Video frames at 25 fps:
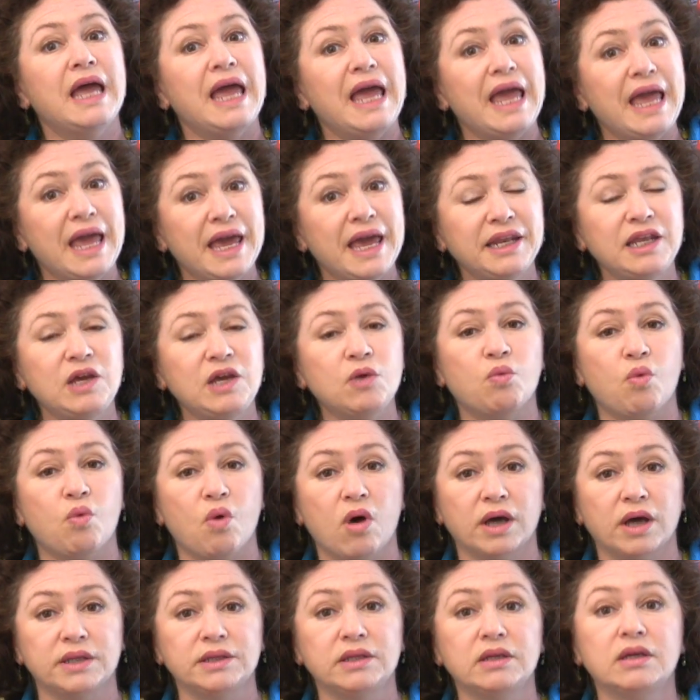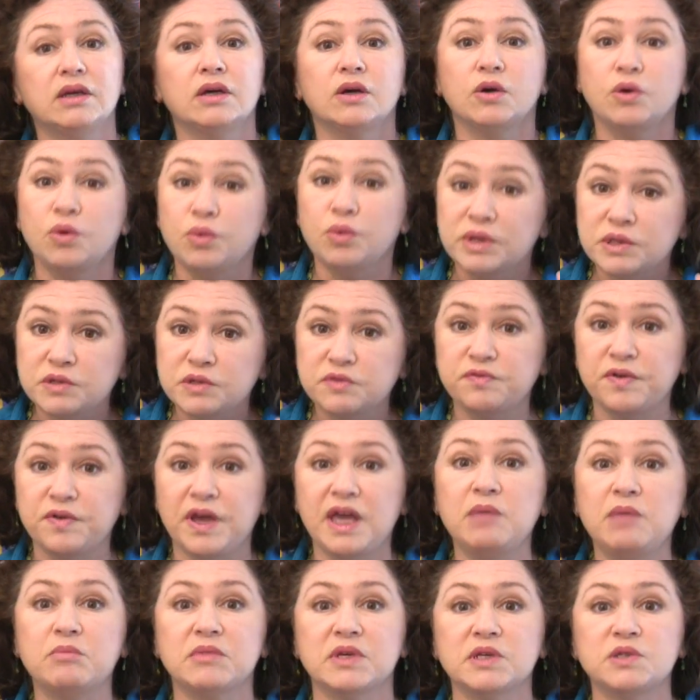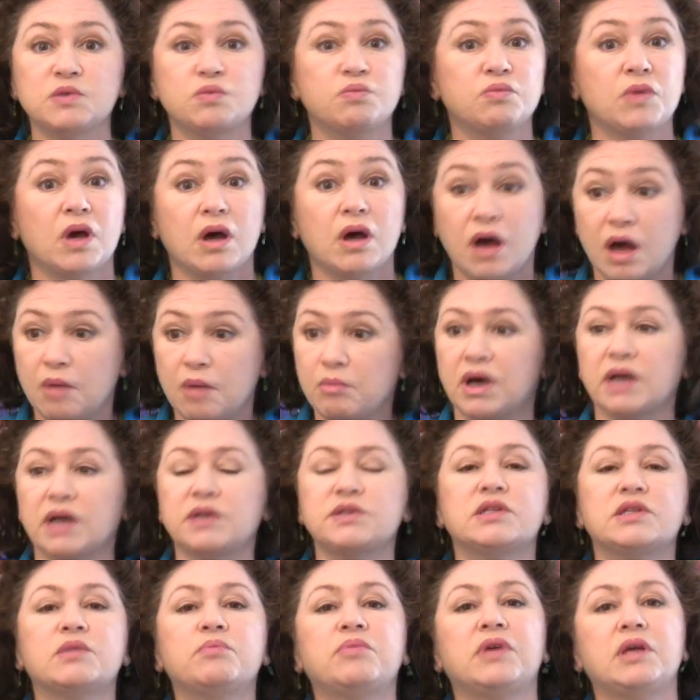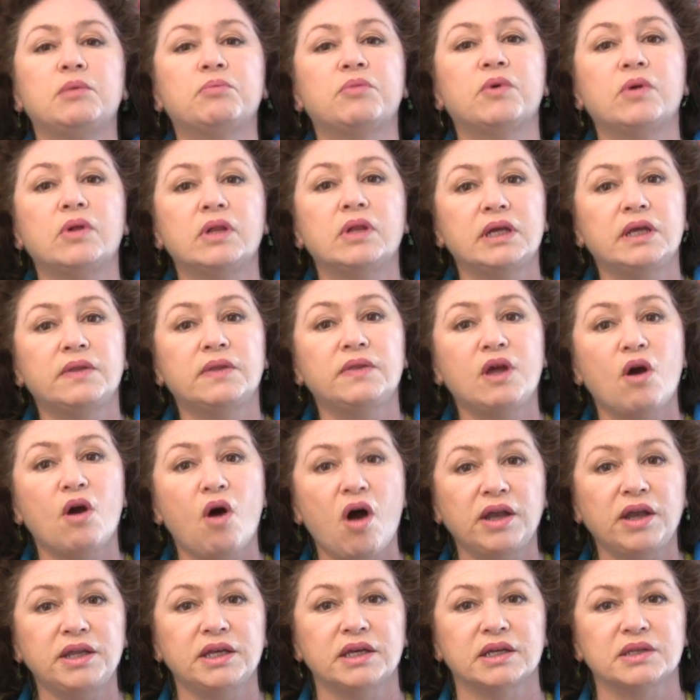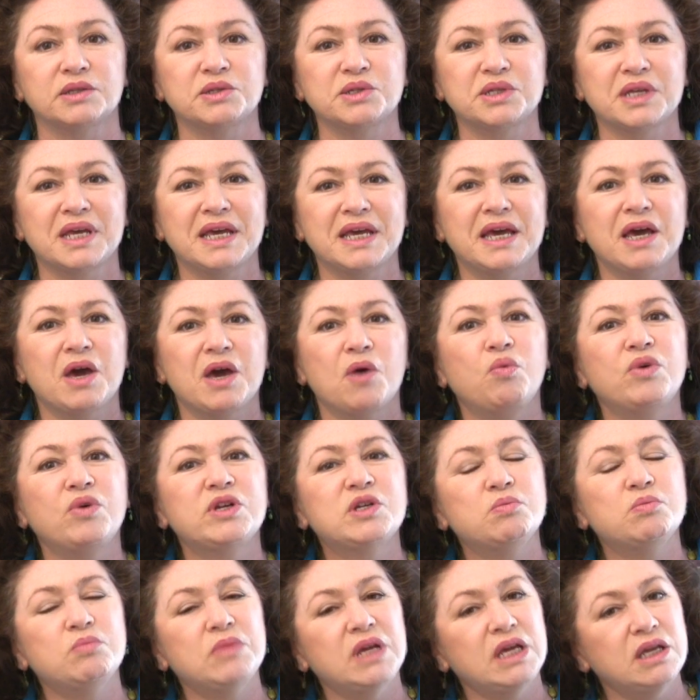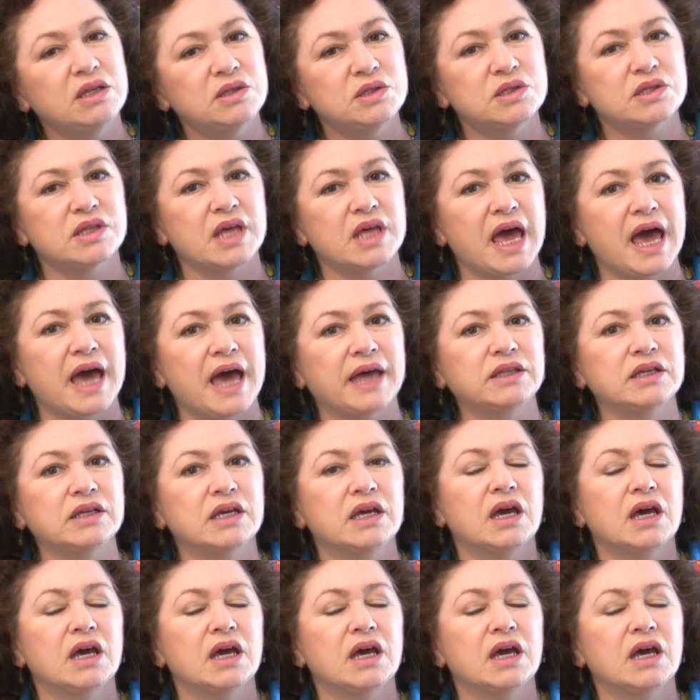anyone who is famous amongst the people in the audience, which means that